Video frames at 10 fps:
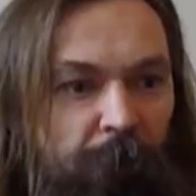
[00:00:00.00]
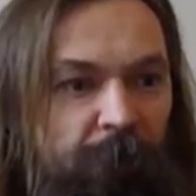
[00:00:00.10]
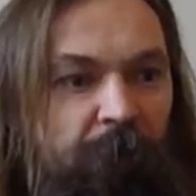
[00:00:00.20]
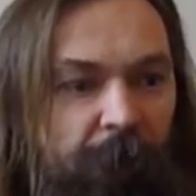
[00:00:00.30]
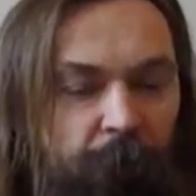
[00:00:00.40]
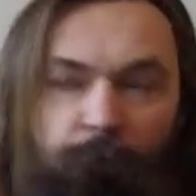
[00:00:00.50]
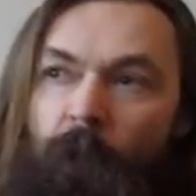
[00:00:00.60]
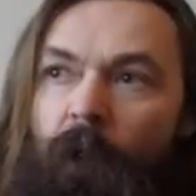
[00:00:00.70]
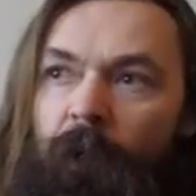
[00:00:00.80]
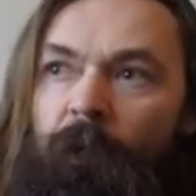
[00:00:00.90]
slick
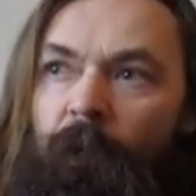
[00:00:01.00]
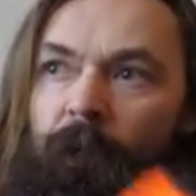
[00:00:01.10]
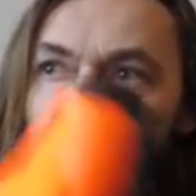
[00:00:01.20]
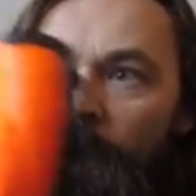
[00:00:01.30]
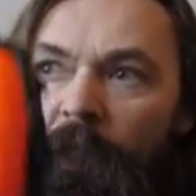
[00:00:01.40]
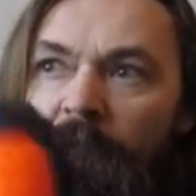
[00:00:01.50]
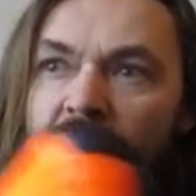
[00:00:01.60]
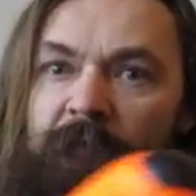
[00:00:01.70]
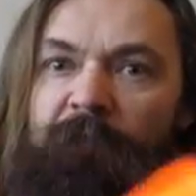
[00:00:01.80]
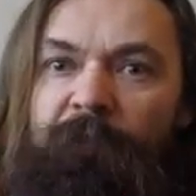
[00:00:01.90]
rock.
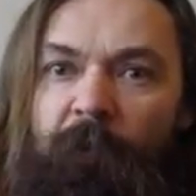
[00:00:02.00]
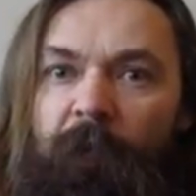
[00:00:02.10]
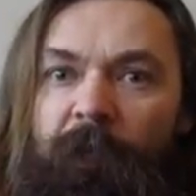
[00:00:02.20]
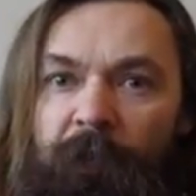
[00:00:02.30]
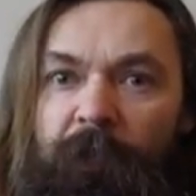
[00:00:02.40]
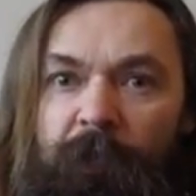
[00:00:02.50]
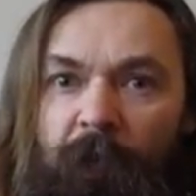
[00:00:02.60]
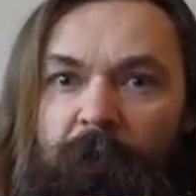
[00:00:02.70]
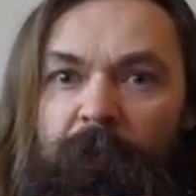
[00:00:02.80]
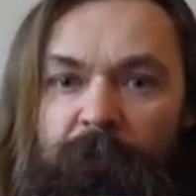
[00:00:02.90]
These feel like they're
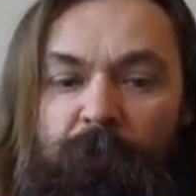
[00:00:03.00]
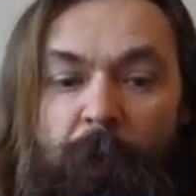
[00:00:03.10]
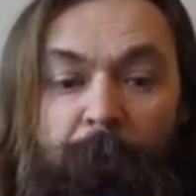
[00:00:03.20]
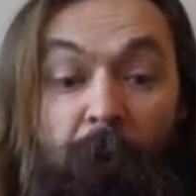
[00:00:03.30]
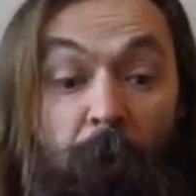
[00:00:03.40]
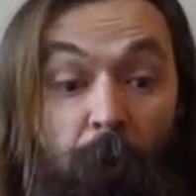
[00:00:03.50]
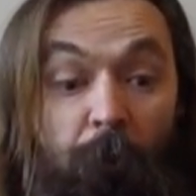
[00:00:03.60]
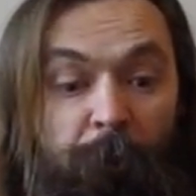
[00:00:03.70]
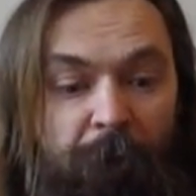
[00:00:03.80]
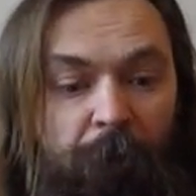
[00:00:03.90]
gonna grip a
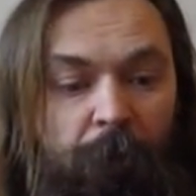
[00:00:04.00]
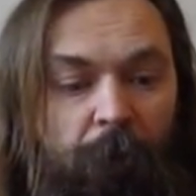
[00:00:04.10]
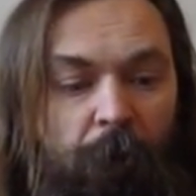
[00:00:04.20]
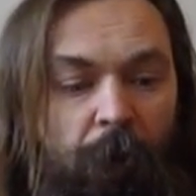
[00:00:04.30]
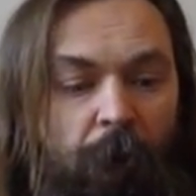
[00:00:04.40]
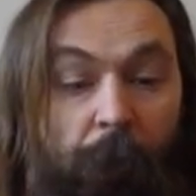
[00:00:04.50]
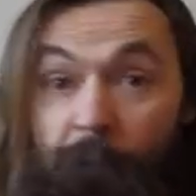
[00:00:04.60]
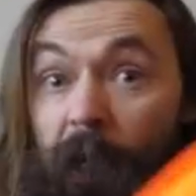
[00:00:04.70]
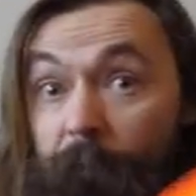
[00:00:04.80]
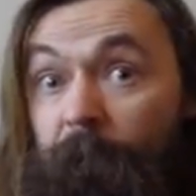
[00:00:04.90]
lot better. I
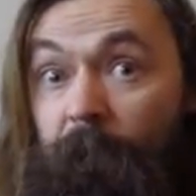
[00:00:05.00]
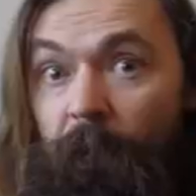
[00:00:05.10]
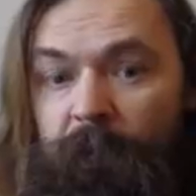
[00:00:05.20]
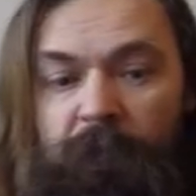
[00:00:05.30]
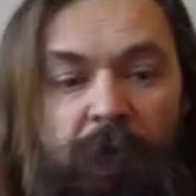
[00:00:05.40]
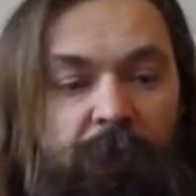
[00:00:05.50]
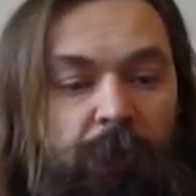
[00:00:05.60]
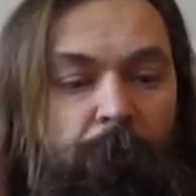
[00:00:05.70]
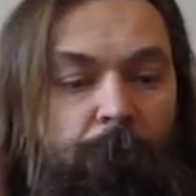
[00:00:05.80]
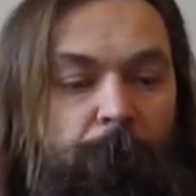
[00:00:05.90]
am going to go out and test
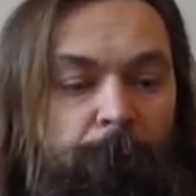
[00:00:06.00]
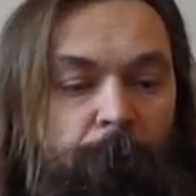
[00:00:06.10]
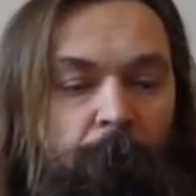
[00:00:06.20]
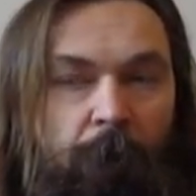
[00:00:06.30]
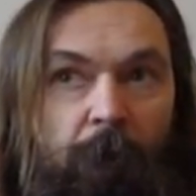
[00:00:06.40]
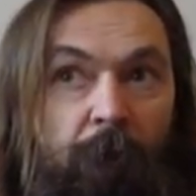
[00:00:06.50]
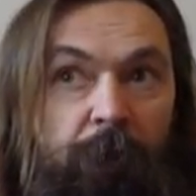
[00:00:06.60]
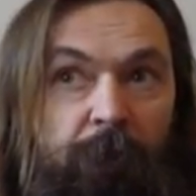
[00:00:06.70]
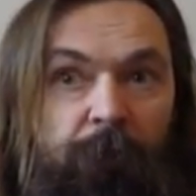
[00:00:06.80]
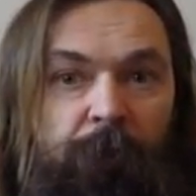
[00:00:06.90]
them
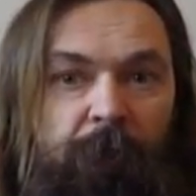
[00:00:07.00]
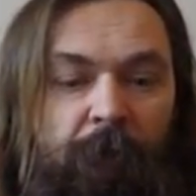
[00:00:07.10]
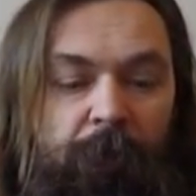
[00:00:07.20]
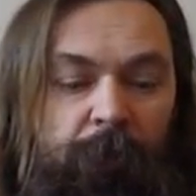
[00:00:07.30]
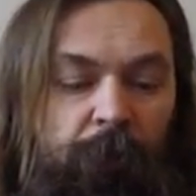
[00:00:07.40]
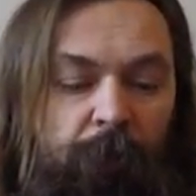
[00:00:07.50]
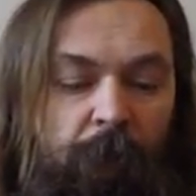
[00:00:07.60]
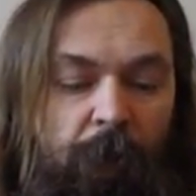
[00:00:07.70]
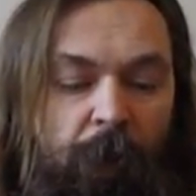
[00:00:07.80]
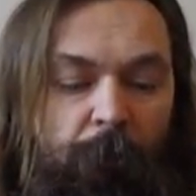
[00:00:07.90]
this weekend,
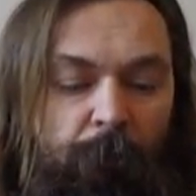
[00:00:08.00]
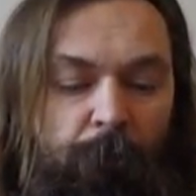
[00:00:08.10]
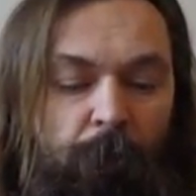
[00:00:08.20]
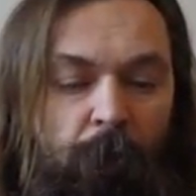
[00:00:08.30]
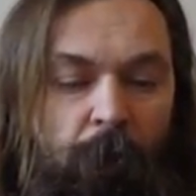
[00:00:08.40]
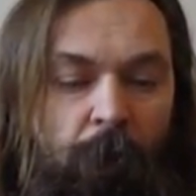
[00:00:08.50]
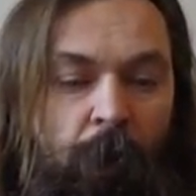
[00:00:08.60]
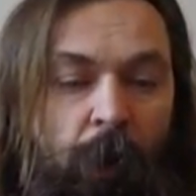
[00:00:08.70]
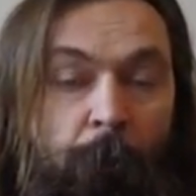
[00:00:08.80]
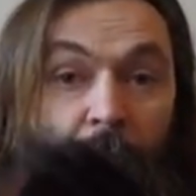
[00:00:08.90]

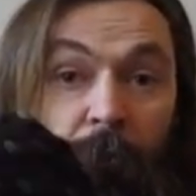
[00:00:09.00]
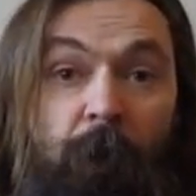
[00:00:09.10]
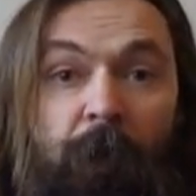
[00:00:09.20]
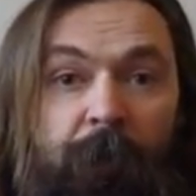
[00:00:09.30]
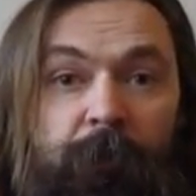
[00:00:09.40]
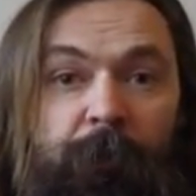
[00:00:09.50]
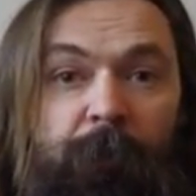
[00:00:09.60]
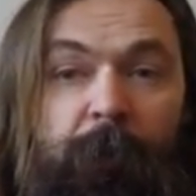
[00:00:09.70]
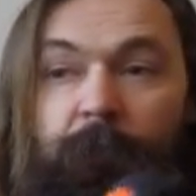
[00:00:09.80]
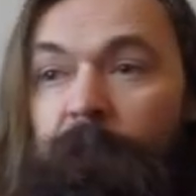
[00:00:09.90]
but I'm not allowed to
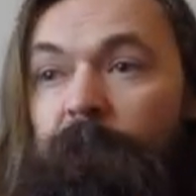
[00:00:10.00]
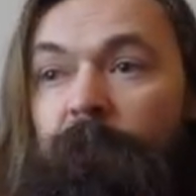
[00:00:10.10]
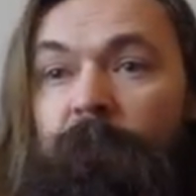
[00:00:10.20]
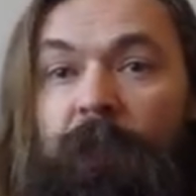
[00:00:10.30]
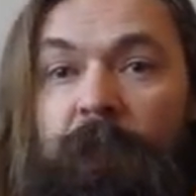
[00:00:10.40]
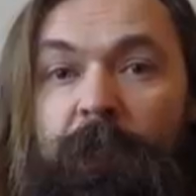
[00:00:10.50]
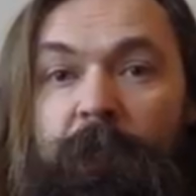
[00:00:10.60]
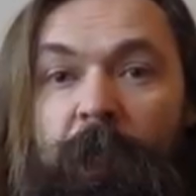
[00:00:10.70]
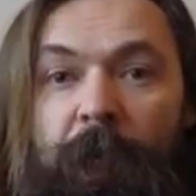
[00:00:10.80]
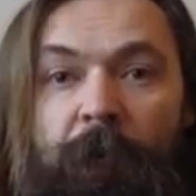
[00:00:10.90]
bring my muddy shoes
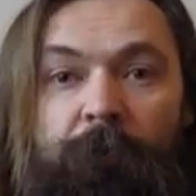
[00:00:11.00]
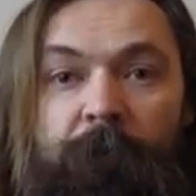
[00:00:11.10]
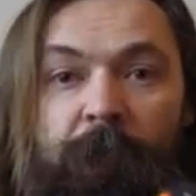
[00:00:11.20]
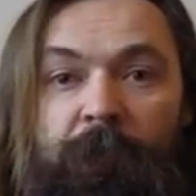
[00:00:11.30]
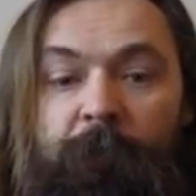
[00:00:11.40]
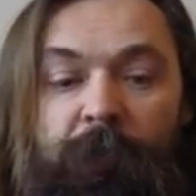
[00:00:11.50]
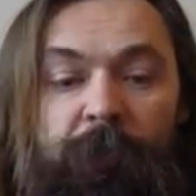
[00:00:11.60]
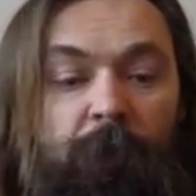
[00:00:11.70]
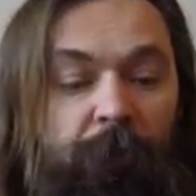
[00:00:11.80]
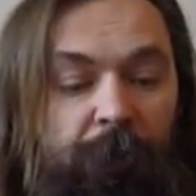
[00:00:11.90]
into the lounge, and
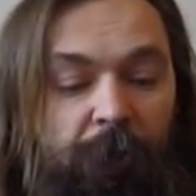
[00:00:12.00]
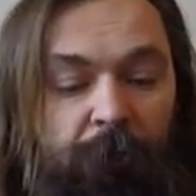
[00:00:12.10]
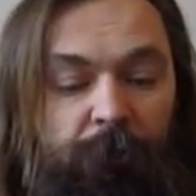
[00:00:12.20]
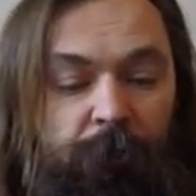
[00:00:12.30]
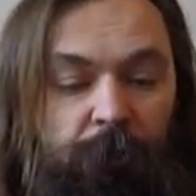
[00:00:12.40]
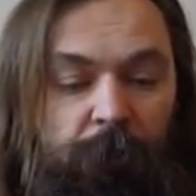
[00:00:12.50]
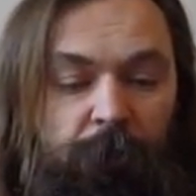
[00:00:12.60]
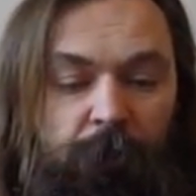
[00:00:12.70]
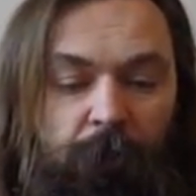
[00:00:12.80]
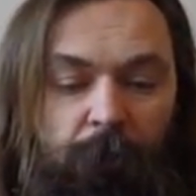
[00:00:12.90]
especially not on the couch.
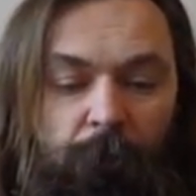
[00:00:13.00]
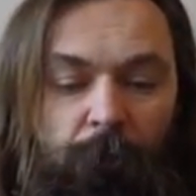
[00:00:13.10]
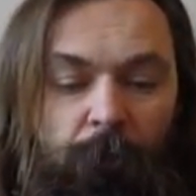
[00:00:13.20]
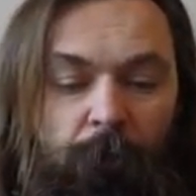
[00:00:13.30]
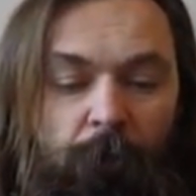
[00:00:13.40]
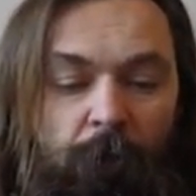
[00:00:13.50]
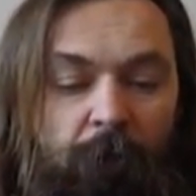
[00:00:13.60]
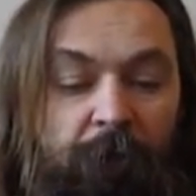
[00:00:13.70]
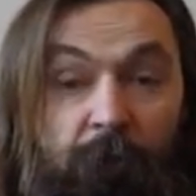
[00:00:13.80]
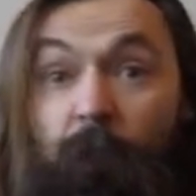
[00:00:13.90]
So
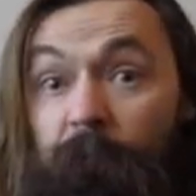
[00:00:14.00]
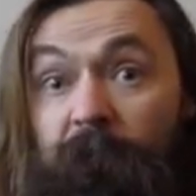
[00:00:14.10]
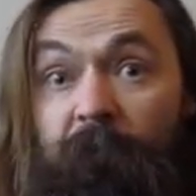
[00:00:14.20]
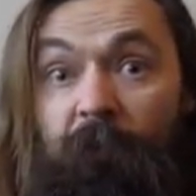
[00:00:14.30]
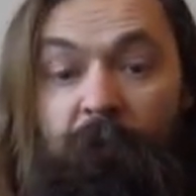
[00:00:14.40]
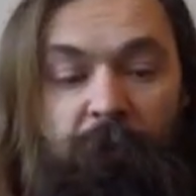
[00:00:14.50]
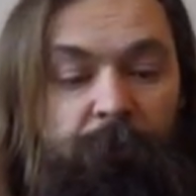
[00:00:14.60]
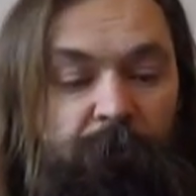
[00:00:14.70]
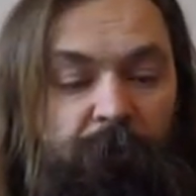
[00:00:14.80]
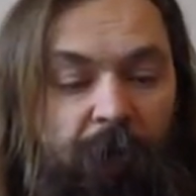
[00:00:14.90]
that's why we're just having a look at
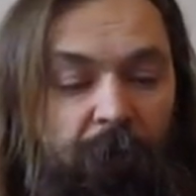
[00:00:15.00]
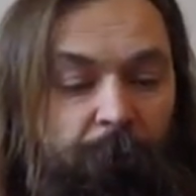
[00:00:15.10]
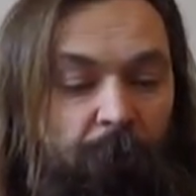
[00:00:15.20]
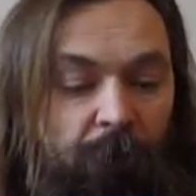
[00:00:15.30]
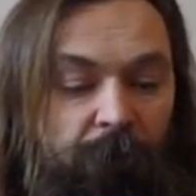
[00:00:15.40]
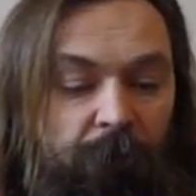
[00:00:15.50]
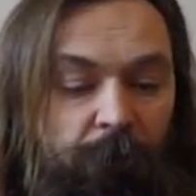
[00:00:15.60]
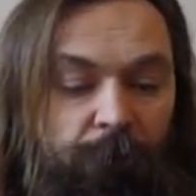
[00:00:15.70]
them straight out of the box.